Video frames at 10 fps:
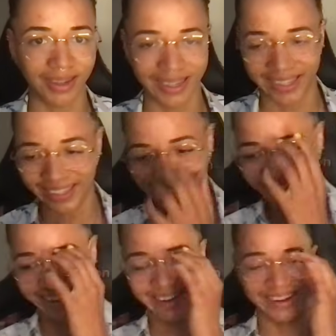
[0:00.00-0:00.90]
you
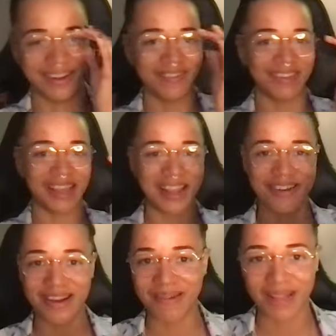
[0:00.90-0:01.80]
know what I'm saying,
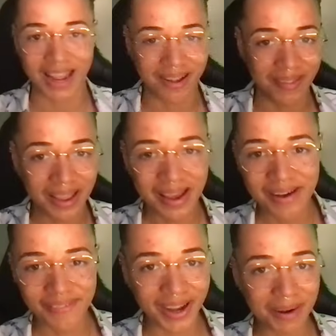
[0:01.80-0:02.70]
child?
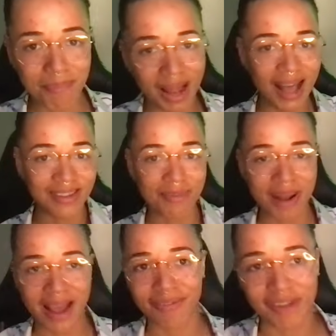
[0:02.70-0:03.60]
fucking blast the
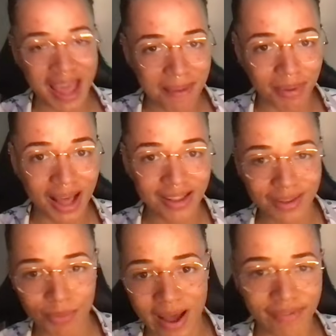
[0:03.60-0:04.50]
black flame, blast
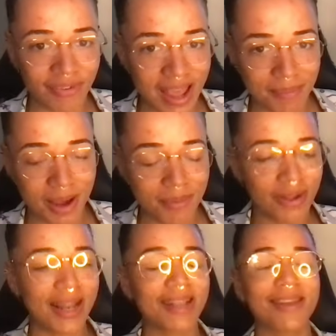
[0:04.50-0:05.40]
the white flame. Come
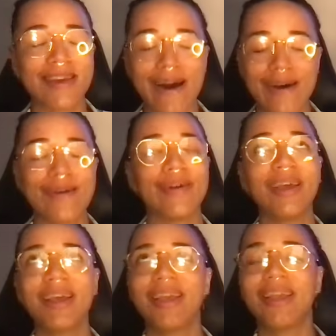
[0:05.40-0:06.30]
on, let's go.
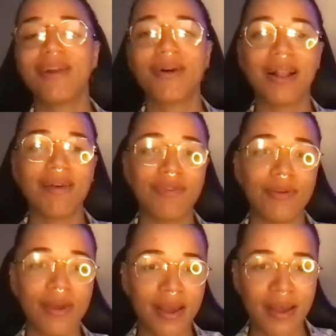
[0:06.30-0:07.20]
You know I love
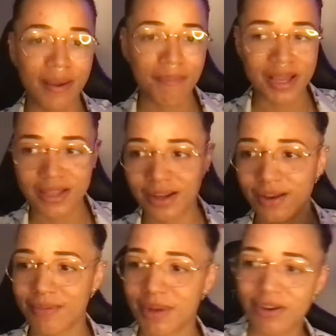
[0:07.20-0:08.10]
you. Peace to the
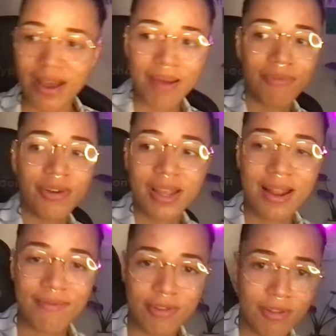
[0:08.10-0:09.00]
cosmic tribe. Froggy,
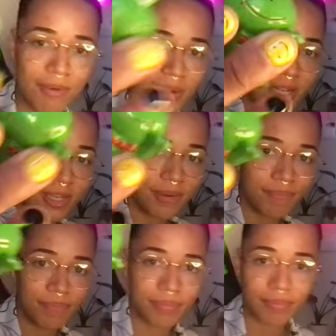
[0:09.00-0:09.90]
love you so much.
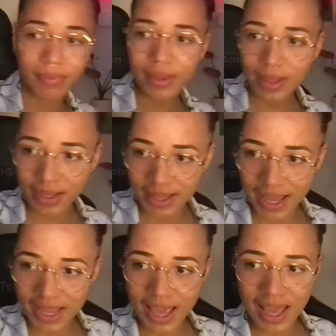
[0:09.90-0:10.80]

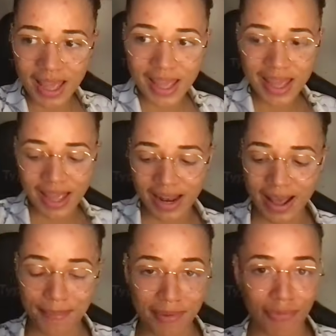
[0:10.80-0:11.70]
Take care and
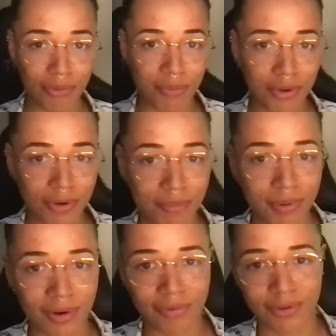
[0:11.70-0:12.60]
happy full moon, you
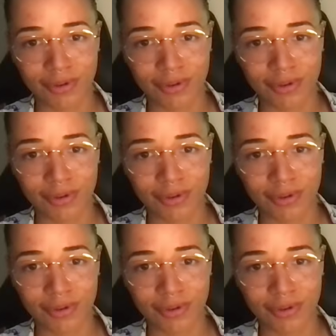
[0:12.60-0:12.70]
beautiful